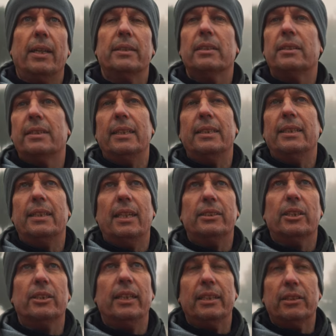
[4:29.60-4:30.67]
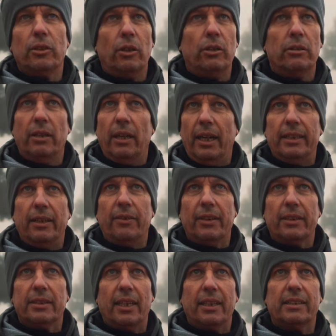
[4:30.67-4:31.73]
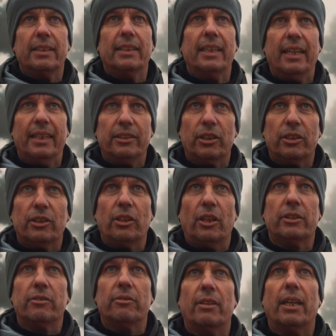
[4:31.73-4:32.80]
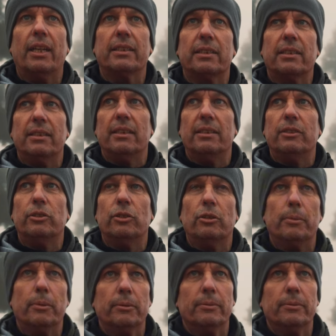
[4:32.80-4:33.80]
It's a steady session. It's not anything sexy. It's just nice and relaxed and enjoyable.